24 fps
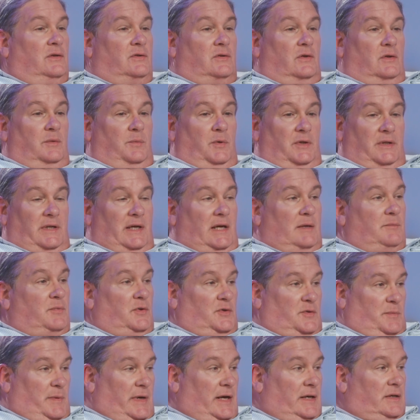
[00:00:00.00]
So to put that in
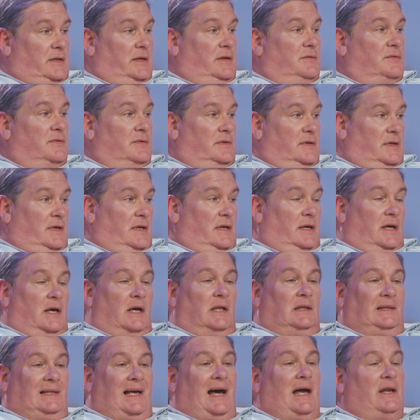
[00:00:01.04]
perspective,
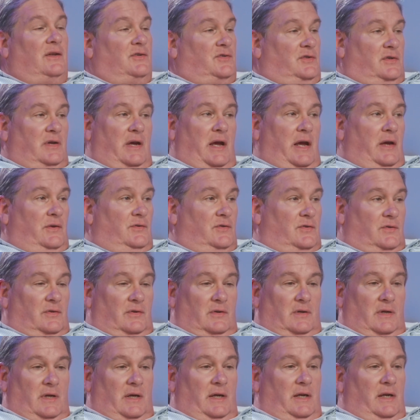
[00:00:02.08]
a lot has
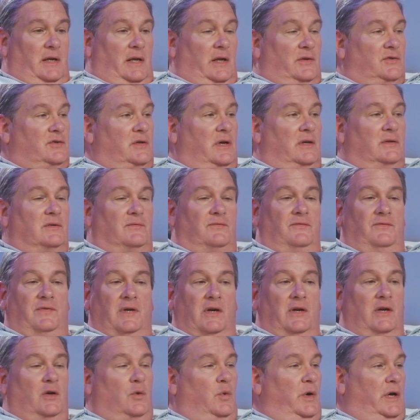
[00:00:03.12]
changed, and it has changed
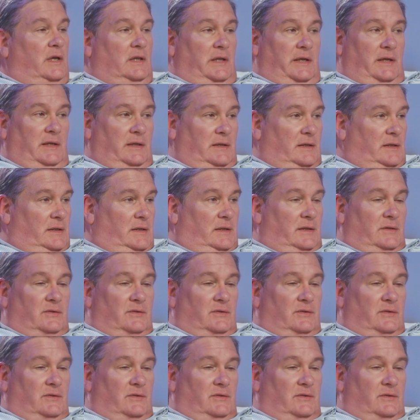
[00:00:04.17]
very quickly,